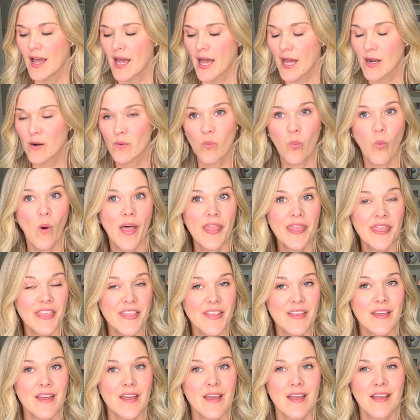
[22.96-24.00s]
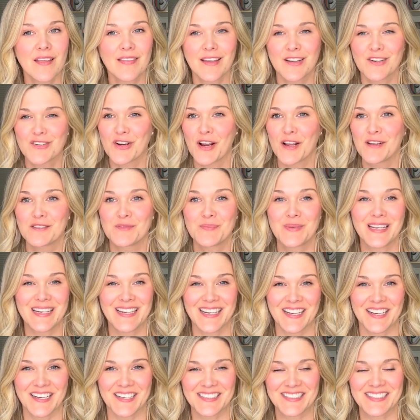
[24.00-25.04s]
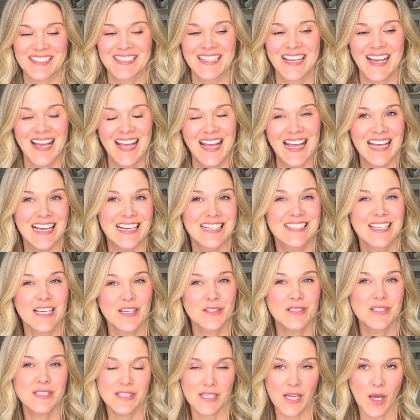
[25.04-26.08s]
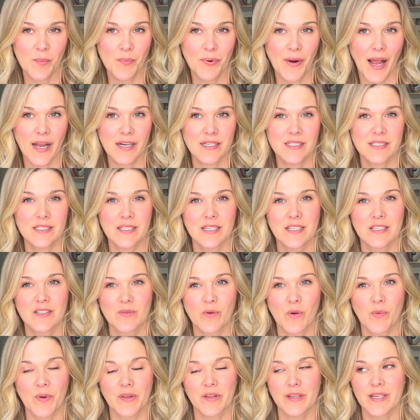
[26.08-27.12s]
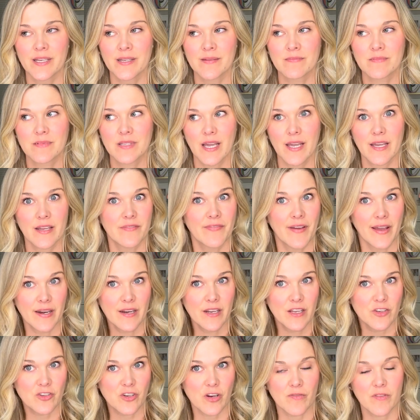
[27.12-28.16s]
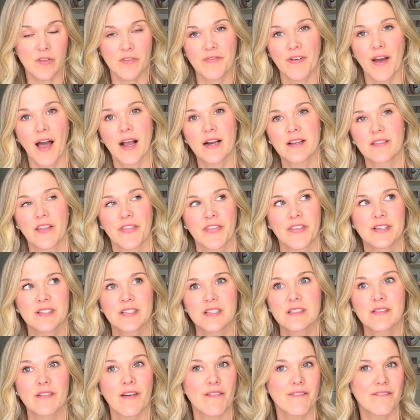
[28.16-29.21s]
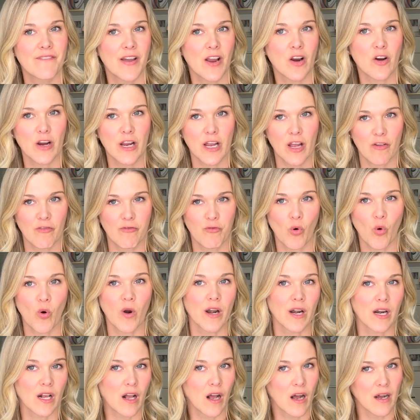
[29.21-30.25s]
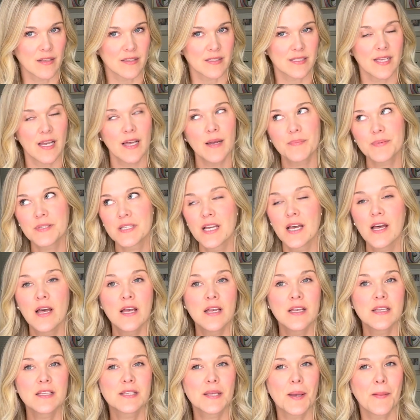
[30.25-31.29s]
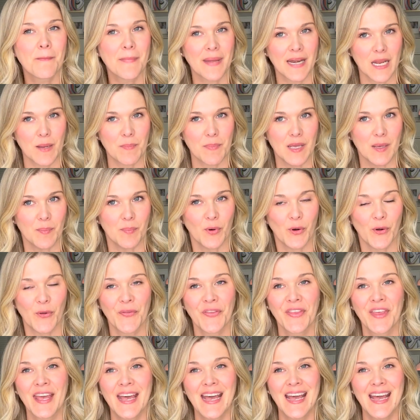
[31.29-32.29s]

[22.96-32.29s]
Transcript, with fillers: And one thing that drives me nuts is how some practices will really take advantage of the fact that this is very foreign concept to many people.